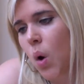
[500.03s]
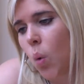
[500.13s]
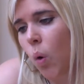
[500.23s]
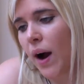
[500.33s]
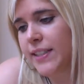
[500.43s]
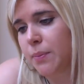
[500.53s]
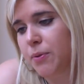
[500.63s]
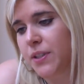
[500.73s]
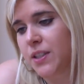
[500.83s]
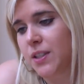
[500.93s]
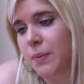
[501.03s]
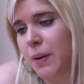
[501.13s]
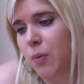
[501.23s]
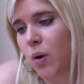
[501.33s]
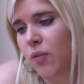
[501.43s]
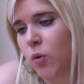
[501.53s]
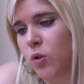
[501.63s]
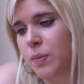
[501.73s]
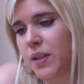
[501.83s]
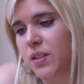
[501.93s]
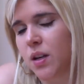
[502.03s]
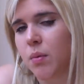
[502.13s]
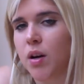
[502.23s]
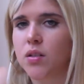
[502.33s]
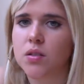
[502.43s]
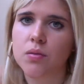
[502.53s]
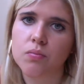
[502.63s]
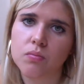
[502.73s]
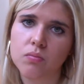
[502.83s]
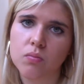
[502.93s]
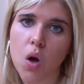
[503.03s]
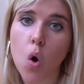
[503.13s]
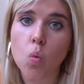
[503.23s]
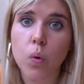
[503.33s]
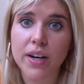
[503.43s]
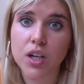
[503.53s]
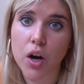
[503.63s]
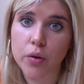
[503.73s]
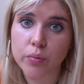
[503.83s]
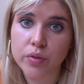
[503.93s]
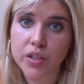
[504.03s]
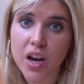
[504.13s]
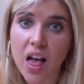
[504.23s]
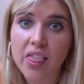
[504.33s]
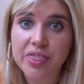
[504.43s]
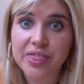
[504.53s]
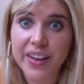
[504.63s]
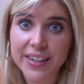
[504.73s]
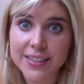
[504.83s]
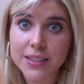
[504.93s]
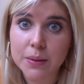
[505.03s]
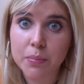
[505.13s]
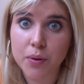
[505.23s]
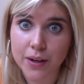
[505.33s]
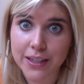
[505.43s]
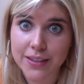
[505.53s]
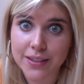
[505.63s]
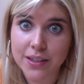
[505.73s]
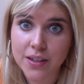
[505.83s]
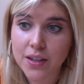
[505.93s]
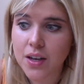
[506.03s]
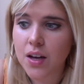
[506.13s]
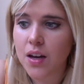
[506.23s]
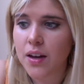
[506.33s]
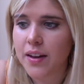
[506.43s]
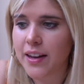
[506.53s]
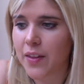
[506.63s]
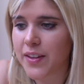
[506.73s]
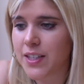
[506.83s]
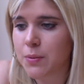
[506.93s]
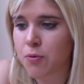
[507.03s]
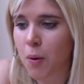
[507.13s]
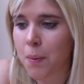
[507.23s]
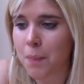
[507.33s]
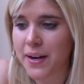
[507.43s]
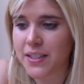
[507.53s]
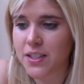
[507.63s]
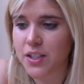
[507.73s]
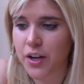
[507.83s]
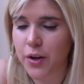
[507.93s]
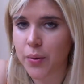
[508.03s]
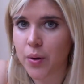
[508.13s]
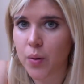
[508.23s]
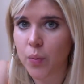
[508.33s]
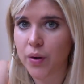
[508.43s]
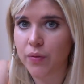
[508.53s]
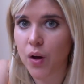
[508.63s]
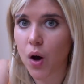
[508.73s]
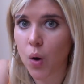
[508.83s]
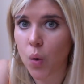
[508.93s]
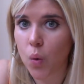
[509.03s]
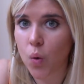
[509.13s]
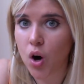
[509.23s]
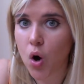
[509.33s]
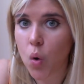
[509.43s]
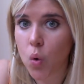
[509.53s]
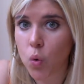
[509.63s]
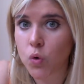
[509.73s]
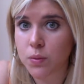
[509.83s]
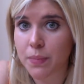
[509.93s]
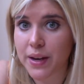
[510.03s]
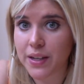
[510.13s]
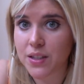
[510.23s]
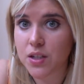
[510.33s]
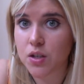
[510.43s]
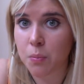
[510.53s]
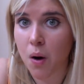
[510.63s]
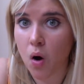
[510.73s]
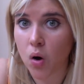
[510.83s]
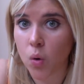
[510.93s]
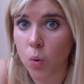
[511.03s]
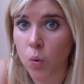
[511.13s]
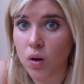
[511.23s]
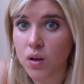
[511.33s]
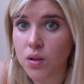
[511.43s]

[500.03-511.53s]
Why do British people love horse meat so much? We don't. That's the point. Now, this is probably to do with the whole horse meat debacle.